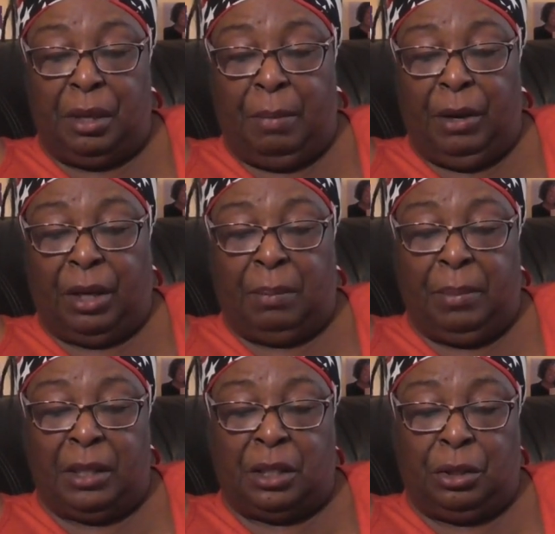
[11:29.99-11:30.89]
American
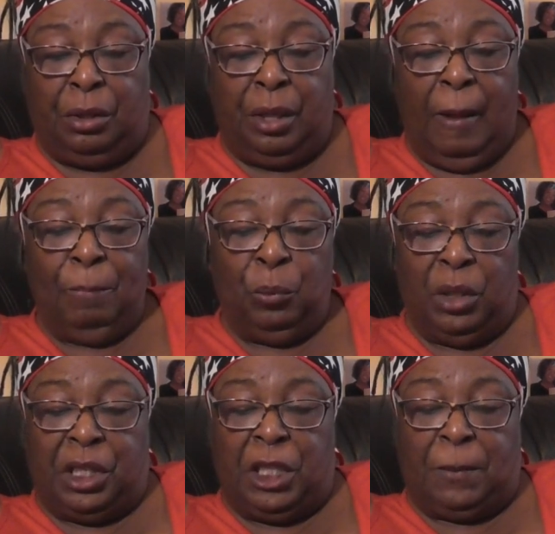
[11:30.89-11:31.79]
mustard,
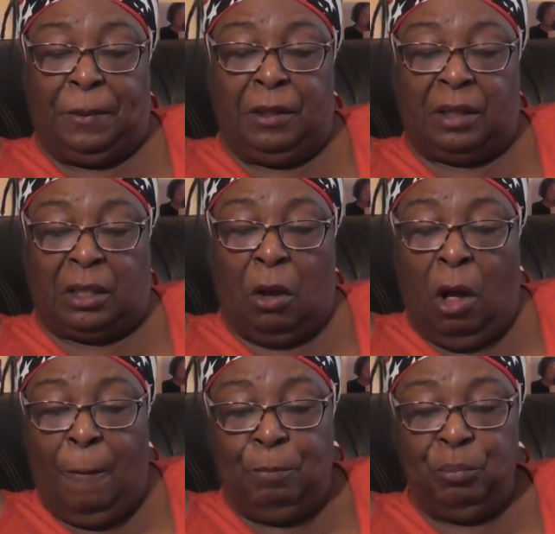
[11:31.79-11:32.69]
one teaspoon of
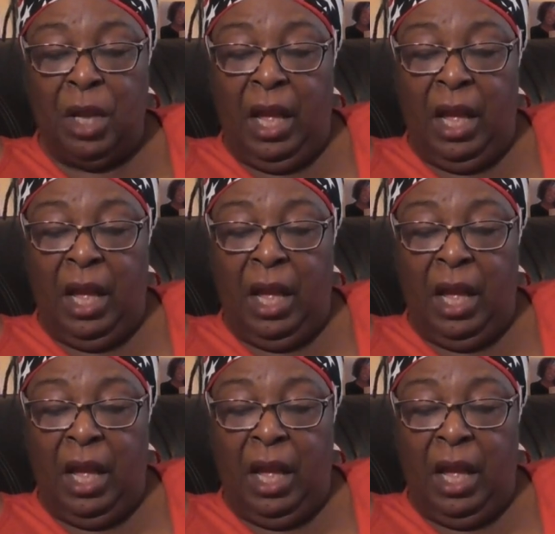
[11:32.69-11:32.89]
salt,